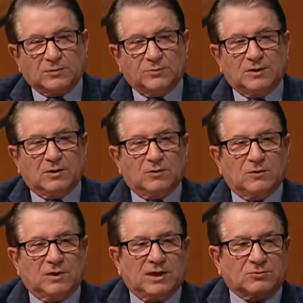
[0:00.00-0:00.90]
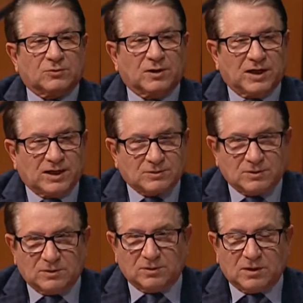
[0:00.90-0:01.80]
we know, natural gas
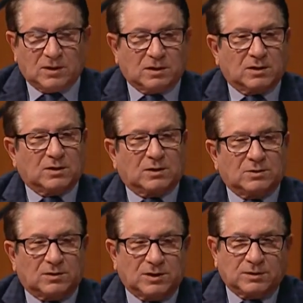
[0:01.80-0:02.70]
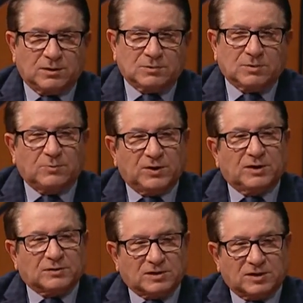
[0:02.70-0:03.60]
continues to
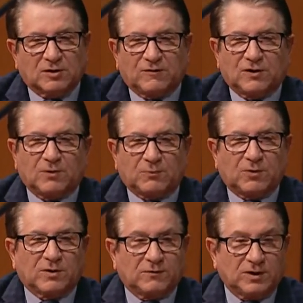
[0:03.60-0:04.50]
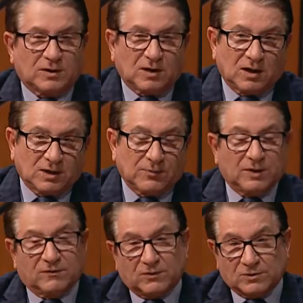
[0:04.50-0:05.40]
be a significant part of the
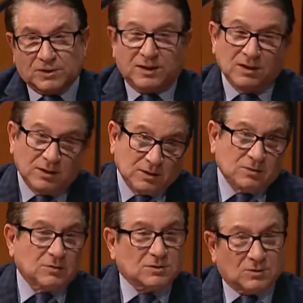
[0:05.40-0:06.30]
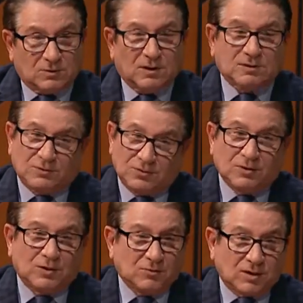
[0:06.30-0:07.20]
economy of our state. It's also, as you
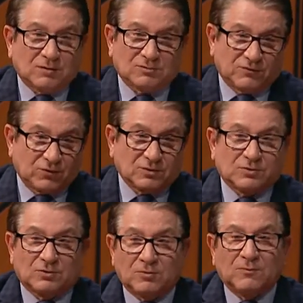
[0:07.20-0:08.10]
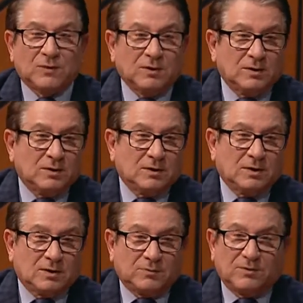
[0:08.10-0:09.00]
know, controversial.
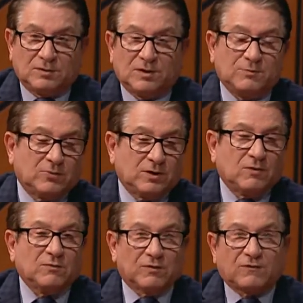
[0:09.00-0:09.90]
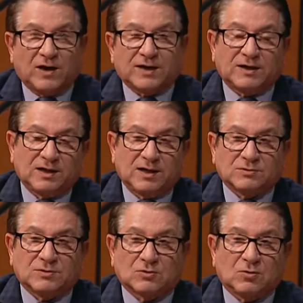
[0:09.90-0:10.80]
Correct. The deep well, the fracking as
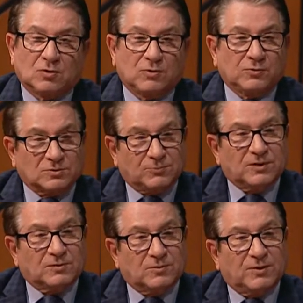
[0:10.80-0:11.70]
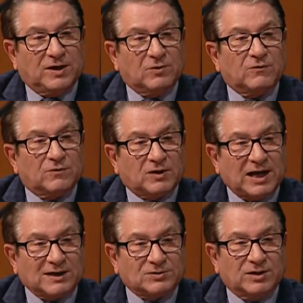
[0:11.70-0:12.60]
it's called, there's been a debate over
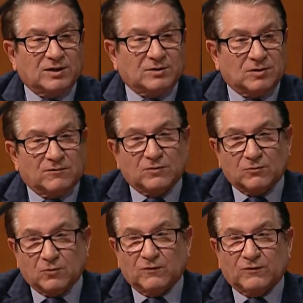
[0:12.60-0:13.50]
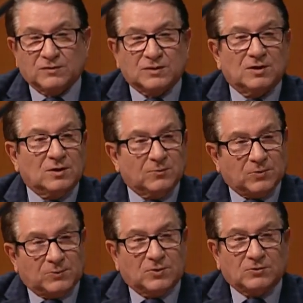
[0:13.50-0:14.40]
taxing it. Governor Wolf has
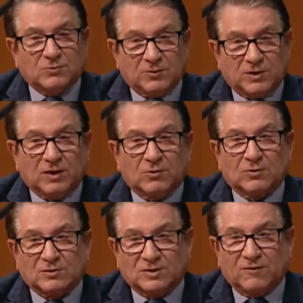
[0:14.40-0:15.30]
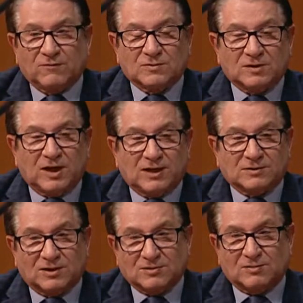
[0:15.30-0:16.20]
proposed what they call a severance tax.
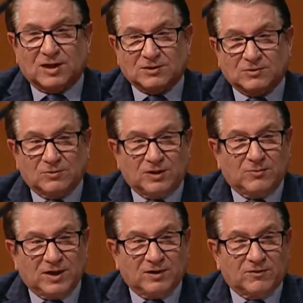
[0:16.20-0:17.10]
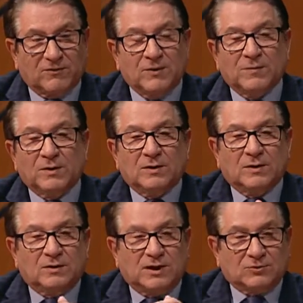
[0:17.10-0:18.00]
That's a tax on the amount of
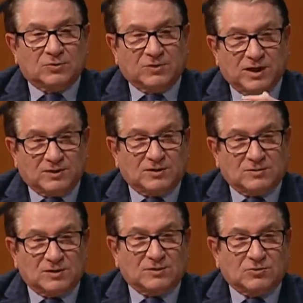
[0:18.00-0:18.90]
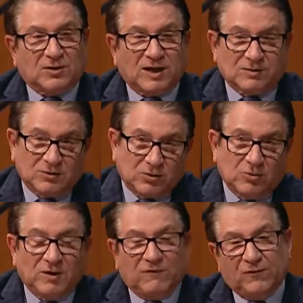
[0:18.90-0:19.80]
natural gas that's extracted,
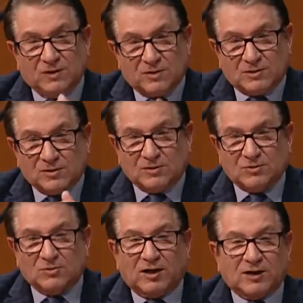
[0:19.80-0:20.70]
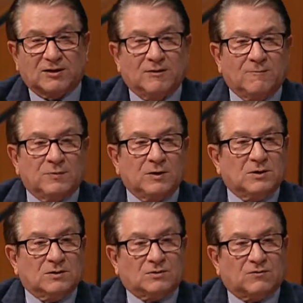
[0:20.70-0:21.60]
cubic feet that's extracted.
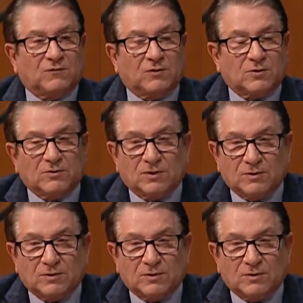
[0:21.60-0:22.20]
So far, the